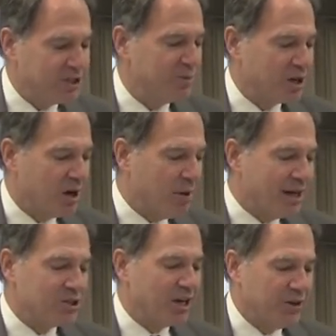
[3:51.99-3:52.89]
them to come
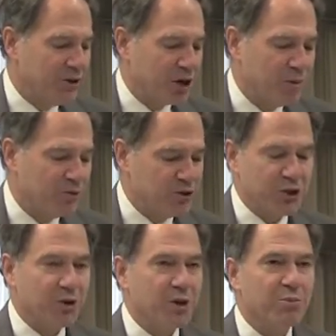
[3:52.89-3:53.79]
outside their comfort
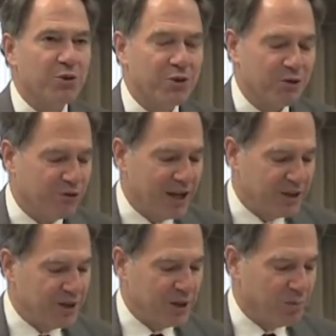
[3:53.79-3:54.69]
zone and put their
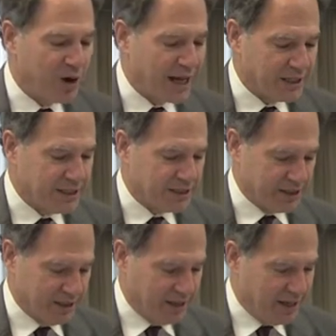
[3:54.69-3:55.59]
faith into practice.
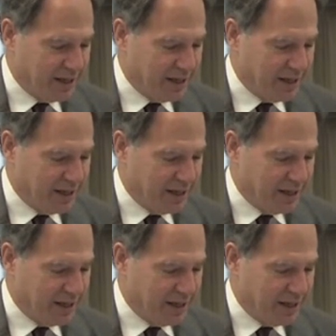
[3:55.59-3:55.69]
Hmm.